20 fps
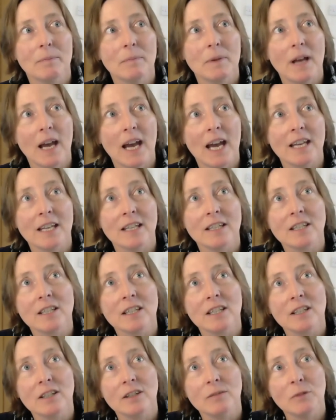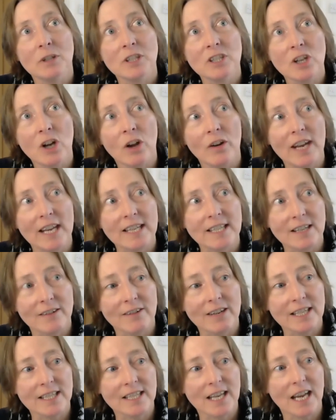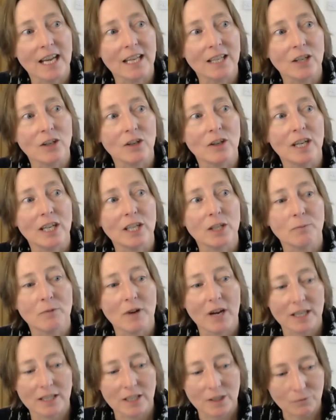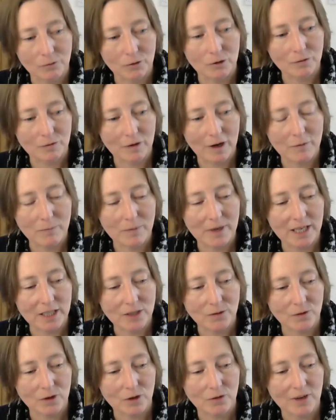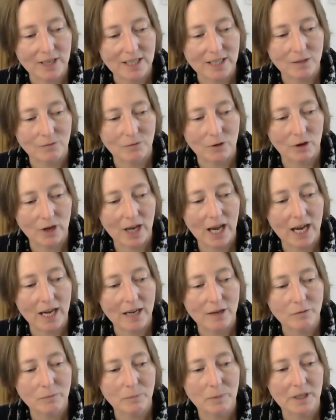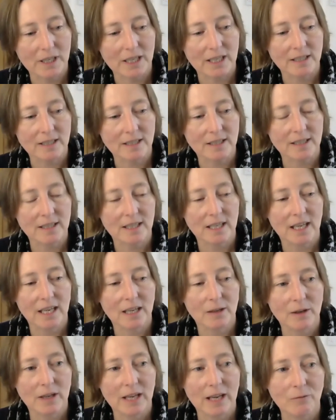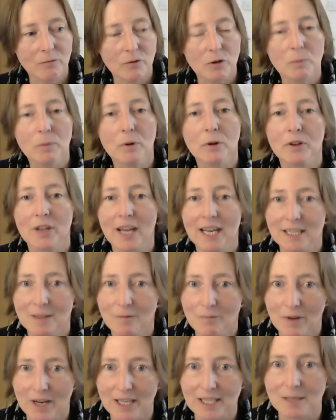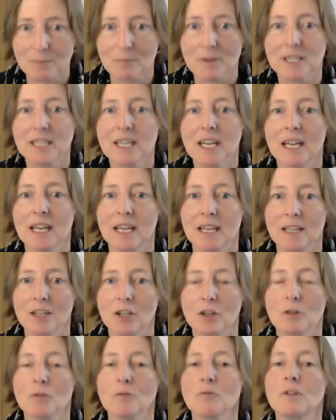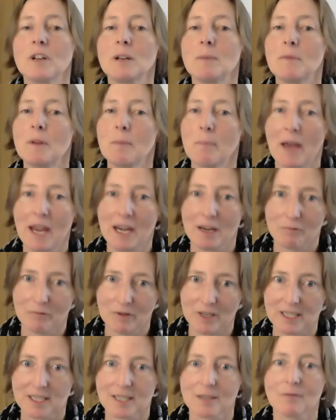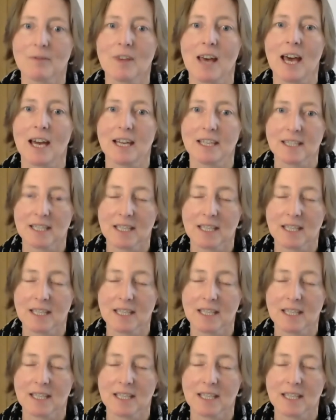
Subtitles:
And we're not necessarily saying that you need to practice 45 minutes for the rest of your life, but it's, if you put that investment in, you'll reap the benefits of that,